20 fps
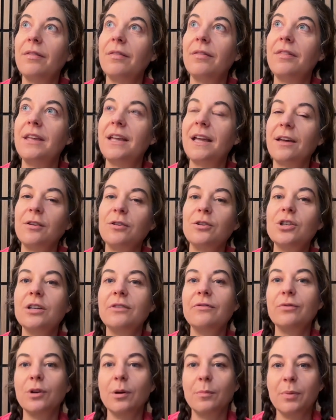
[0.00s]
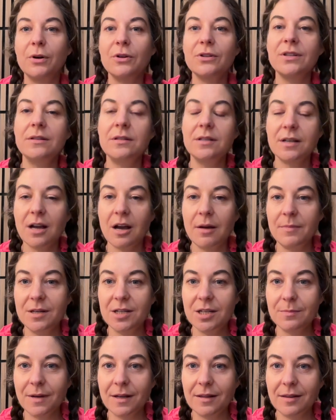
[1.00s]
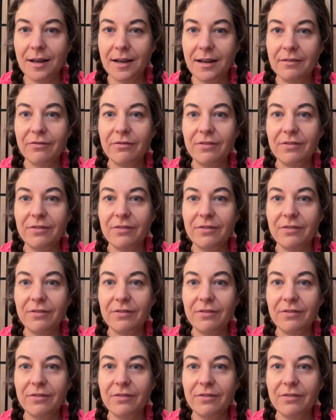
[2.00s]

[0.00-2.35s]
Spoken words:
the energy for a person to come into my life